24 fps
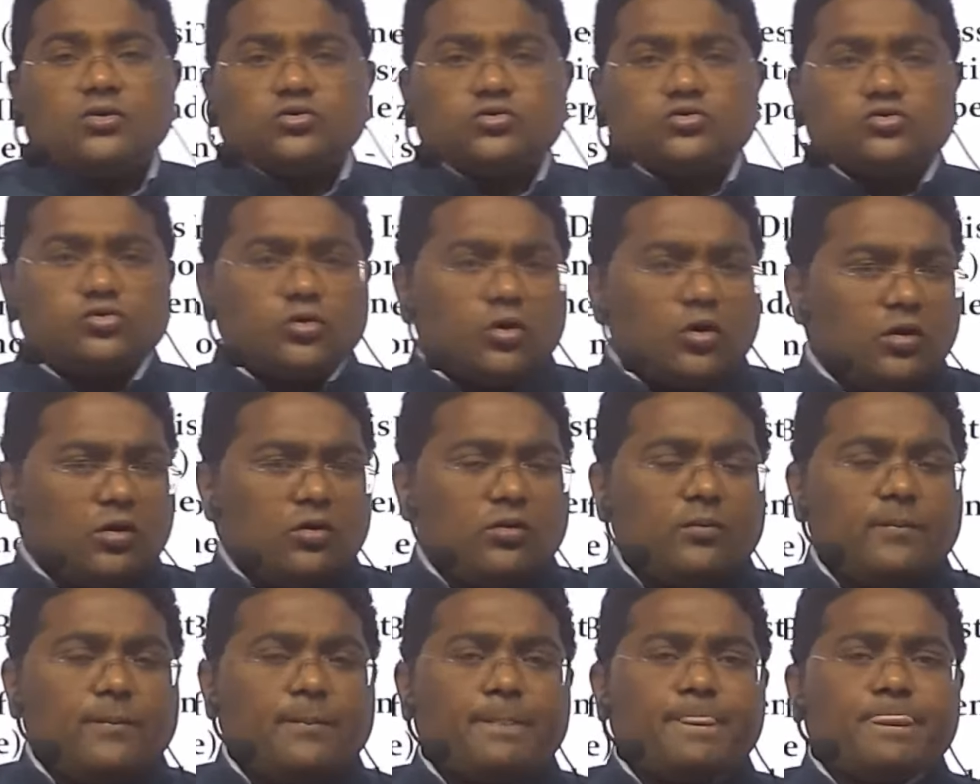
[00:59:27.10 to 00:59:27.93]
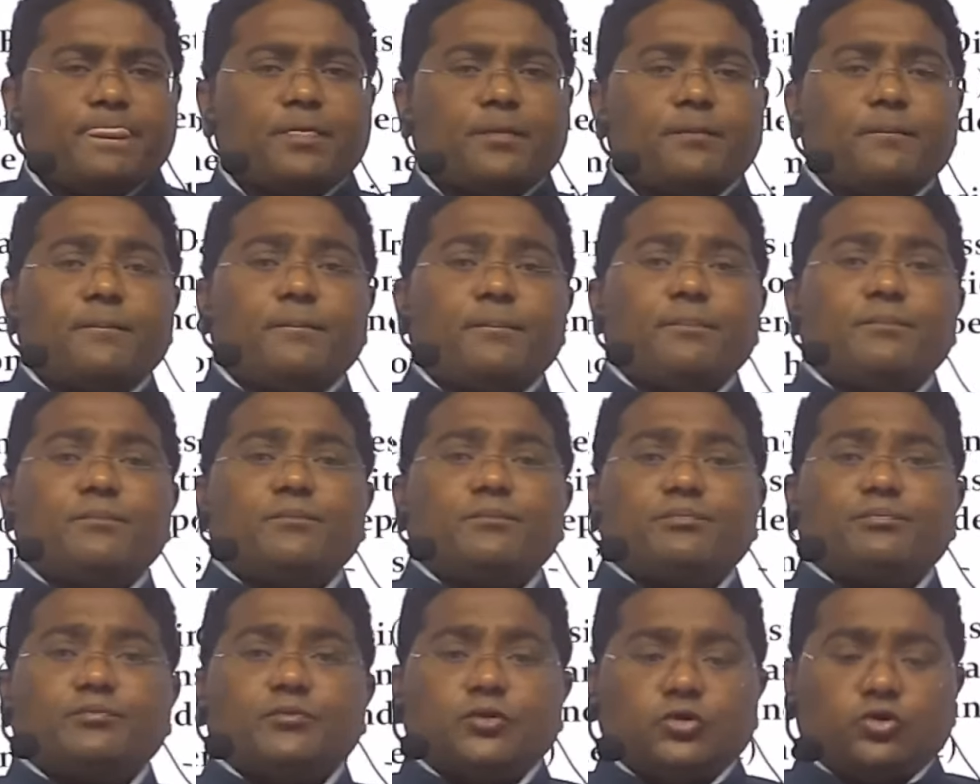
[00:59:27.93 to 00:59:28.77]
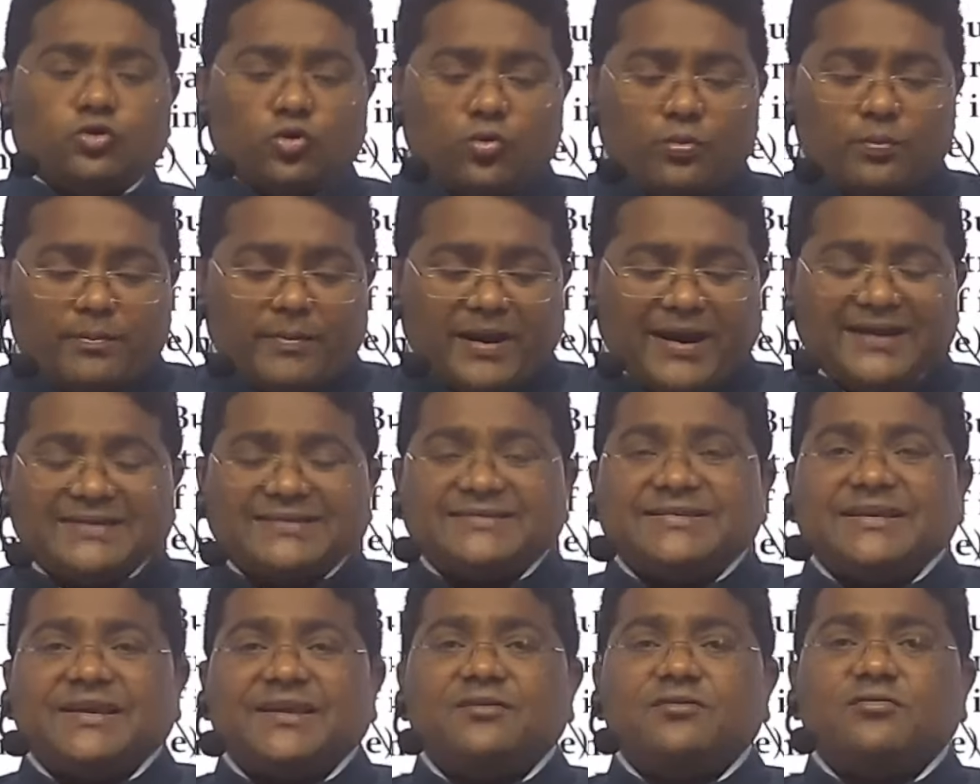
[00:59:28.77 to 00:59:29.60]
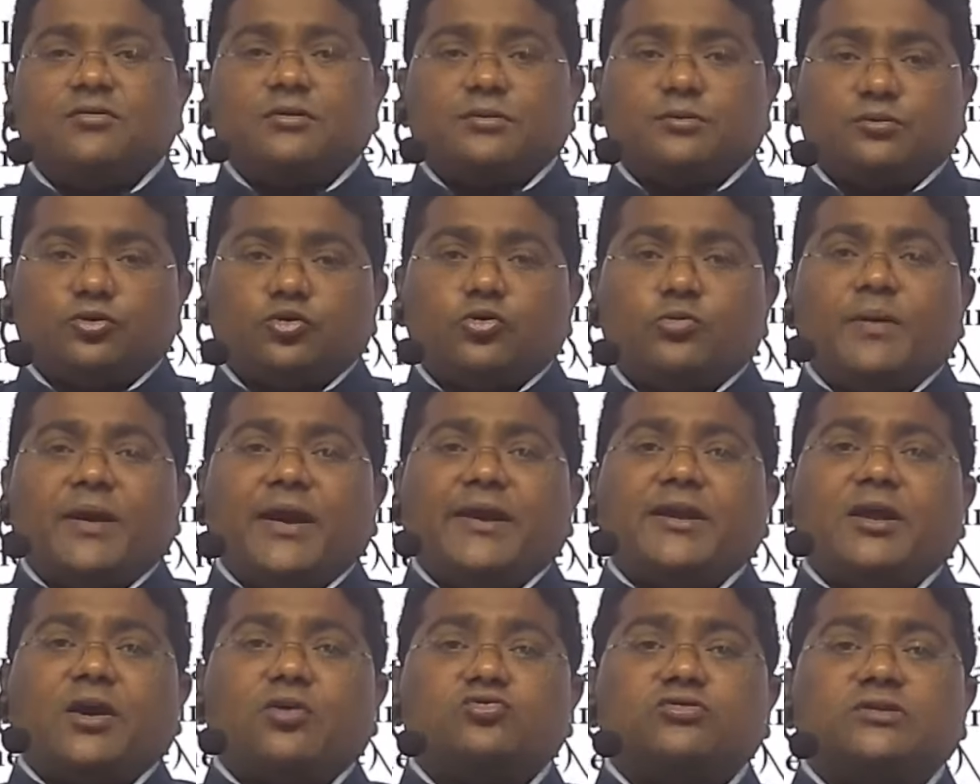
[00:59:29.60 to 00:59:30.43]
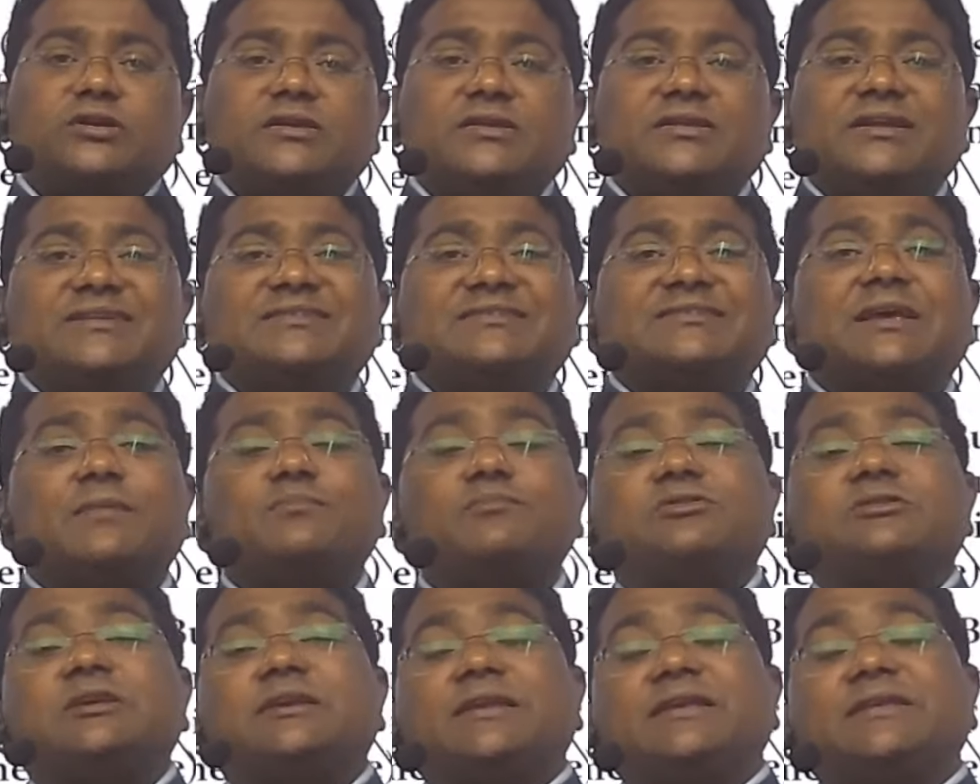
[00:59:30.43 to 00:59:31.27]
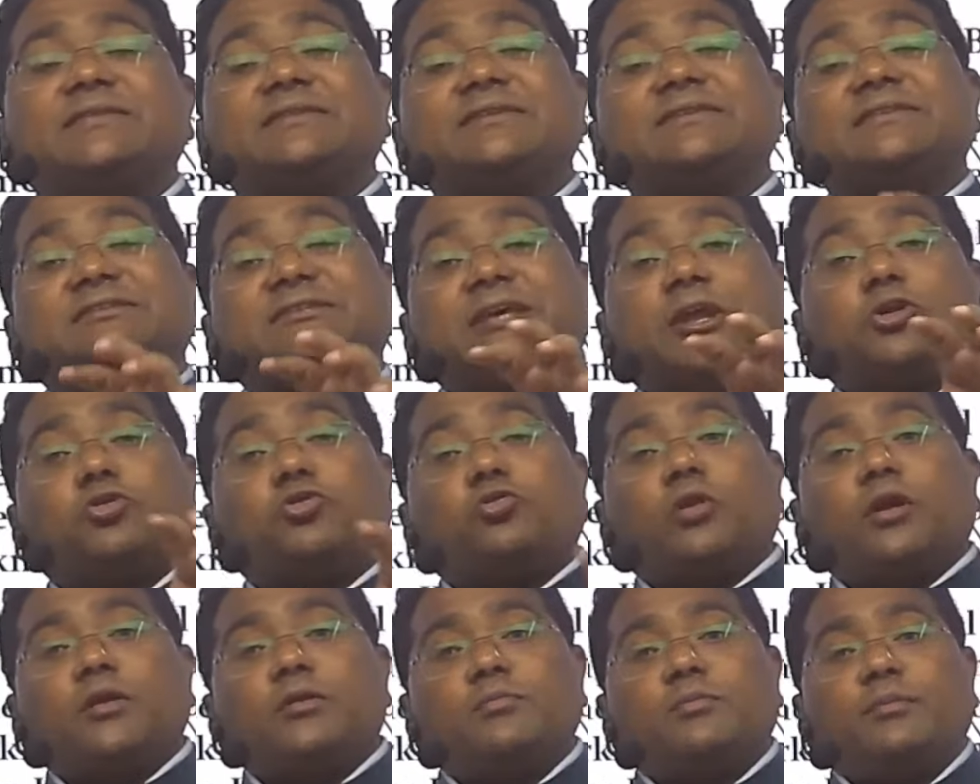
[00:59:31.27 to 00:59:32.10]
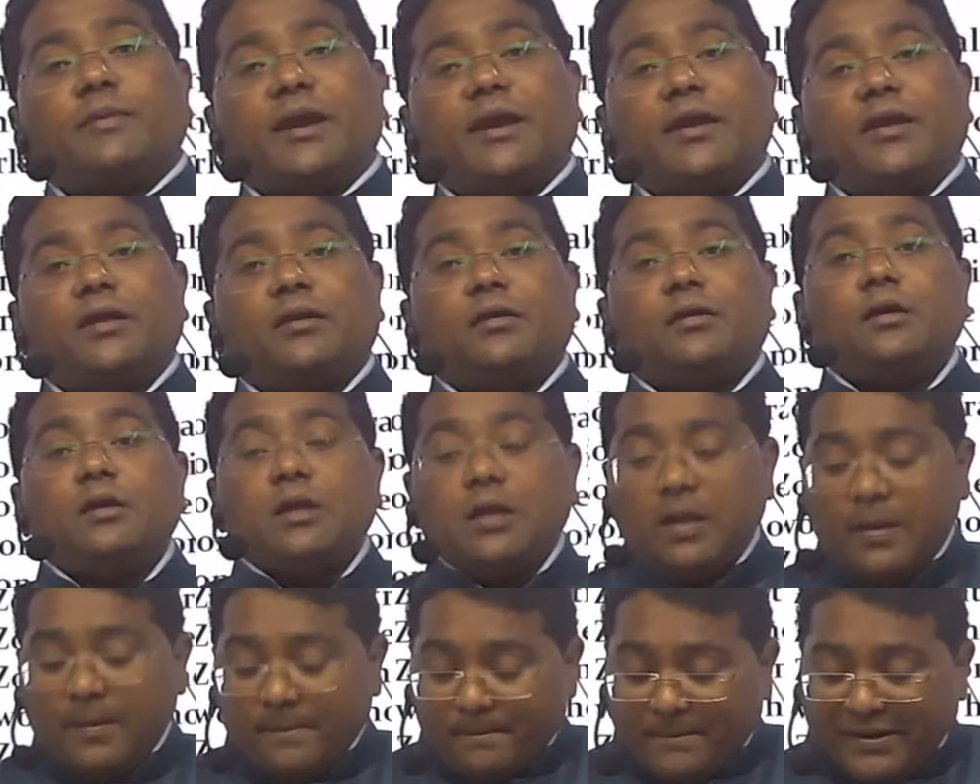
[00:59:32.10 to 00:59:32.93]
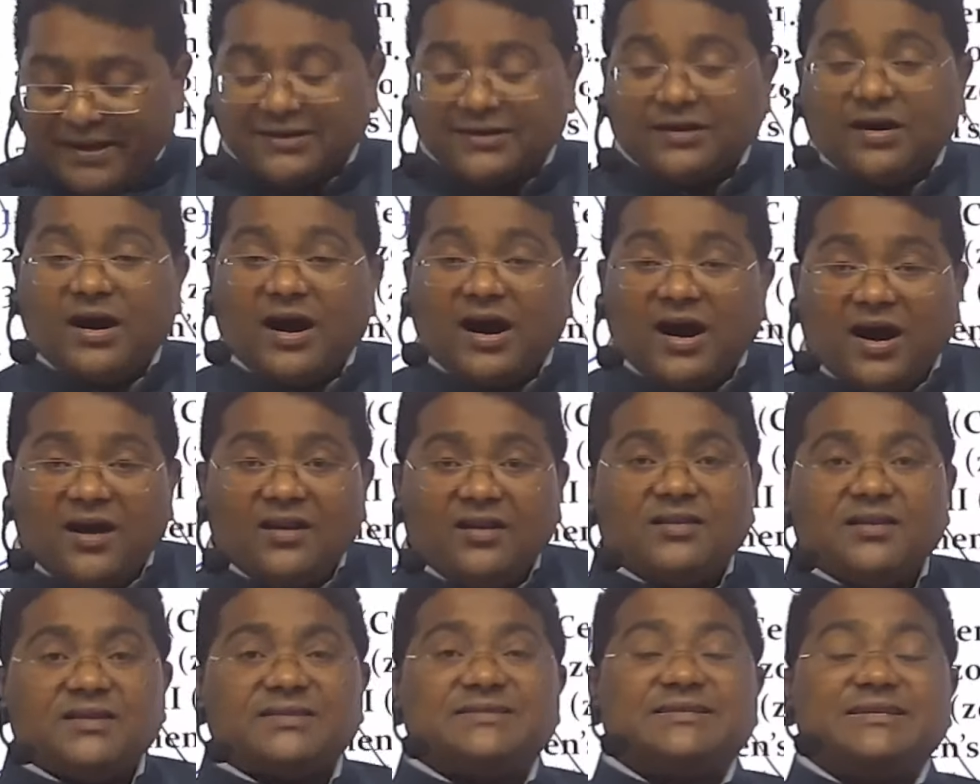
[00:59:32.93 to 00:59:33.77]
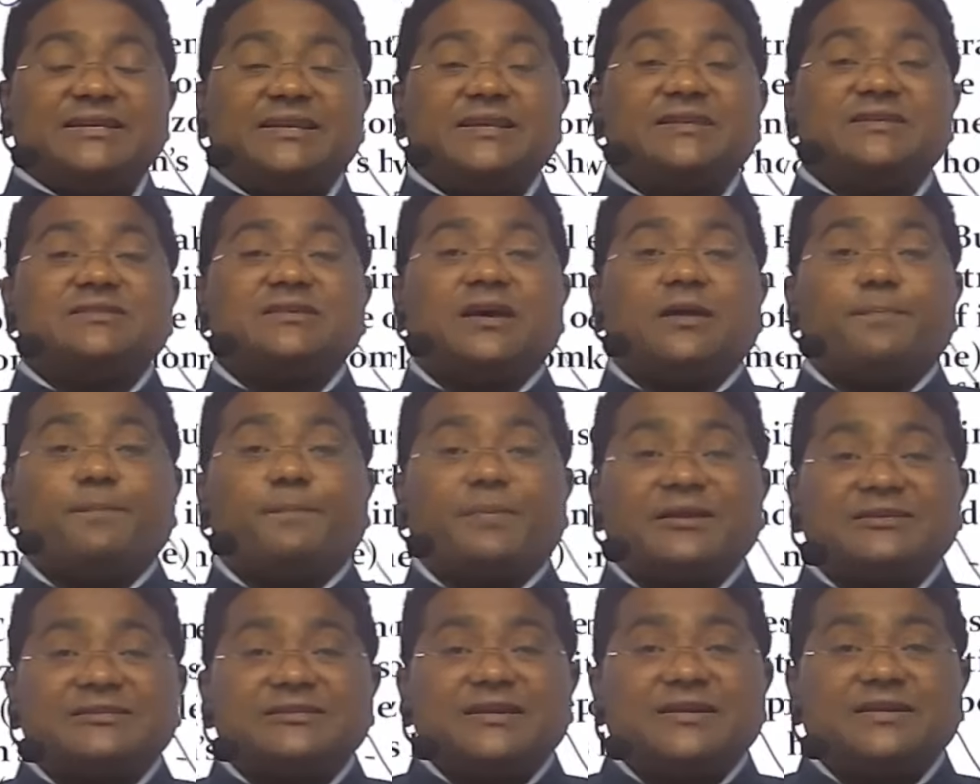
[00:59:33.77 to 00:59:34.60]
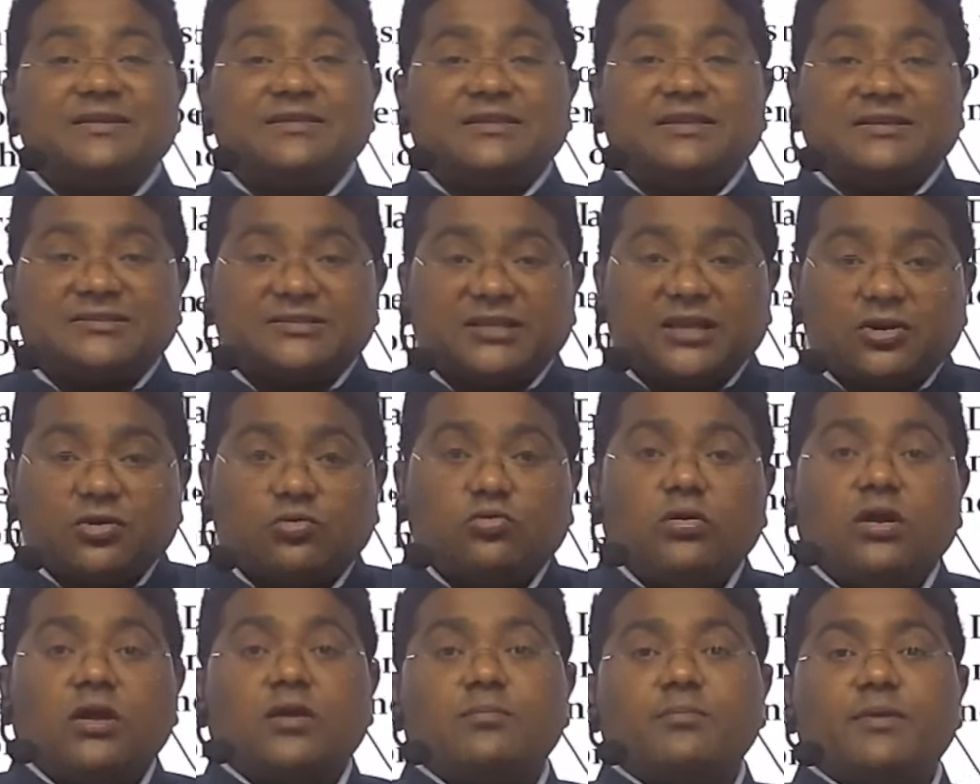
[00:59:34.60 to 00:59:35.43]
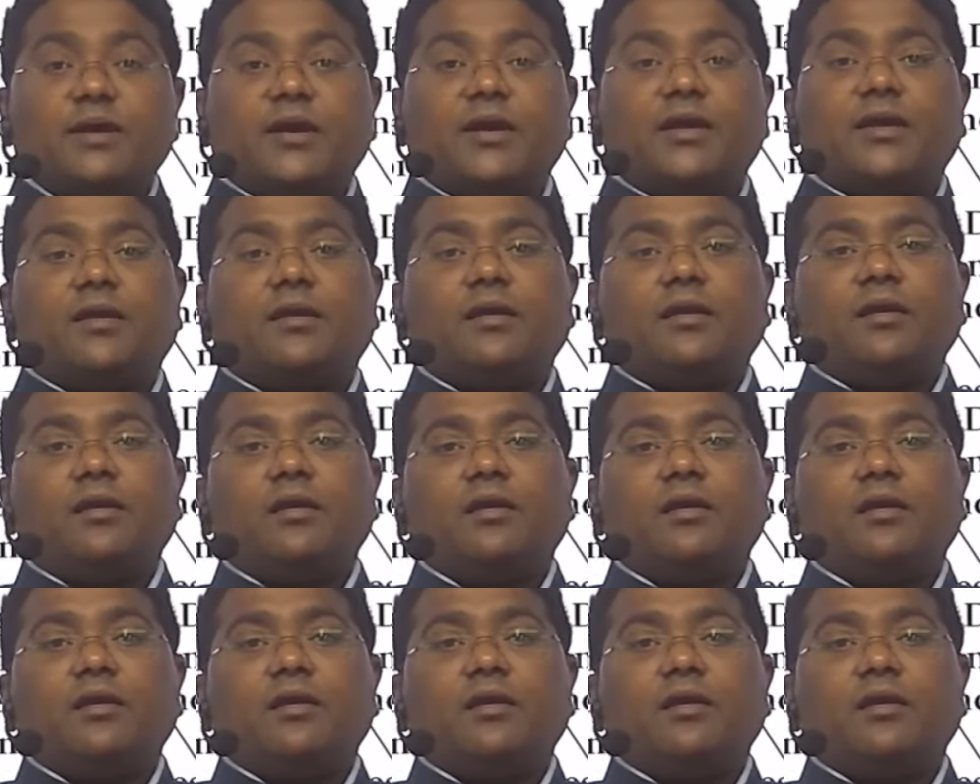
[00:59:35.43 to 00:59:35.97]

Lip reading: So, you might have seen that some cities in circular manner, but all the cities are present in the circular manner.